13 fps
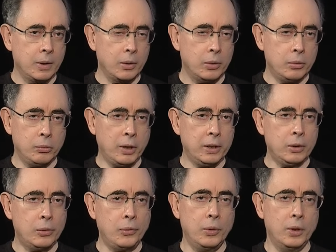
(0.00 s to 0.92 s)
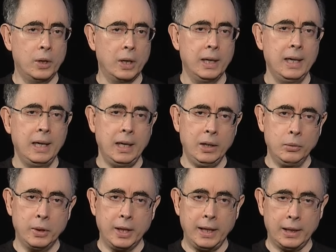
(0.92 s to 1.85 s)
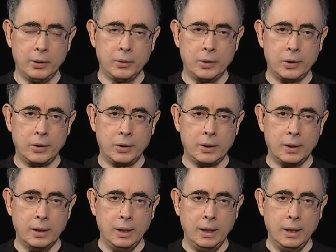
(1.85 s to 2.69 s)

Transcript: who runs for Henwood Hounds,